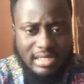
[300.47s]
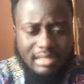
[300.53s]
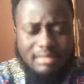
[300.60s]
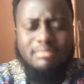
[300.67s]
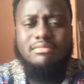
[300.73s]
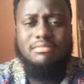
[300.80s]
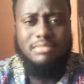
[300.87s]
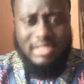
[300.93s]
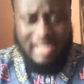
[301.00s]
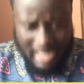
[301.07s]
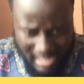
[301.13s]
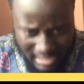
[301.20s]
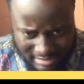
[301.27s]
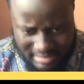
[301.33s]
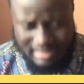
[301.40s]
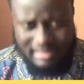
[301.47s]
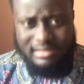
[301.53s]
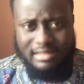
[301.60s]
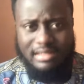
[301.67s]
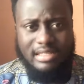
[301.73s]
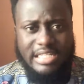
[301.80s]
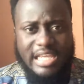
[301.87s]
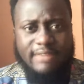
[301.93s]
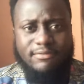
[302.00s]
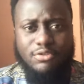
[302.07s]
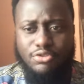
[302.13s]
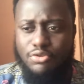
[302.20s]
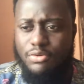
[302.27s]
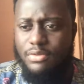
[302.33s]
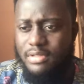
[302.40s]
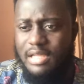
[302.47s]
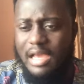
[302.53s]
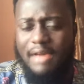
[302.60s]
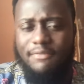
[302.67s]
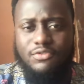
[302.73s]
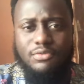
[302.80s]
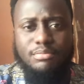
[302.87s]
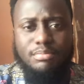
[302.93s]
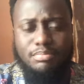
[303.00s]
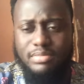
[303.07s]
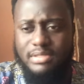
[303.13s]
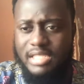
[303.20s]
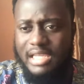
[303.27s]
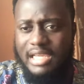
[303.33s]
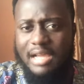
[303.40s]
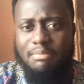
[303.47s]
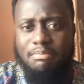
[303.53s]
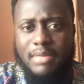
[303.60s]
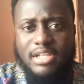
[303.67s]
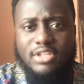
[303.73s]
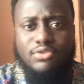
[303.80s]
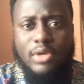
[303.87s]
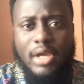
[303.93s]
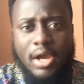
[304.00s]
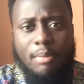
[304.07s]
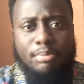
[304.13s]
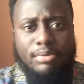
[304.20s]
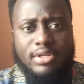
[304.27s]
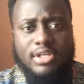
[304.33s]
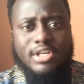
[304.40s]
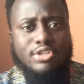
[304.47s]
during that. Yes, they have to take out money to help.